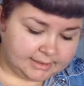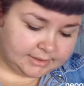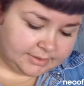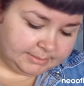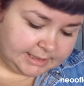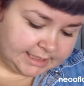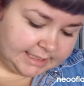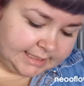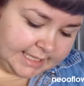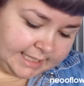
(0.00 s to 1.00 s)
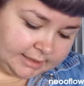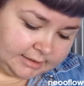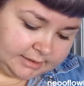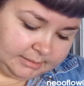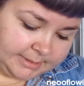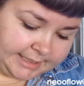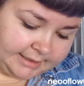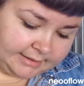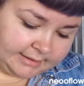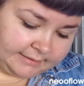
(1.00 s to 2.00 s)
So I'm just going to take a little bit
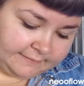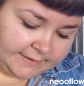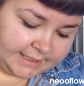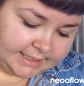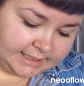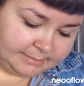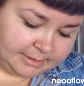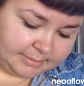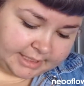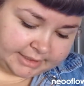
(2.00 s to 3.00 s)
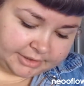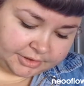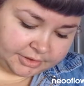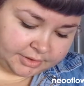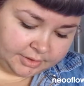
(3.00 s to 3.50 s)
on the very tip of the brush,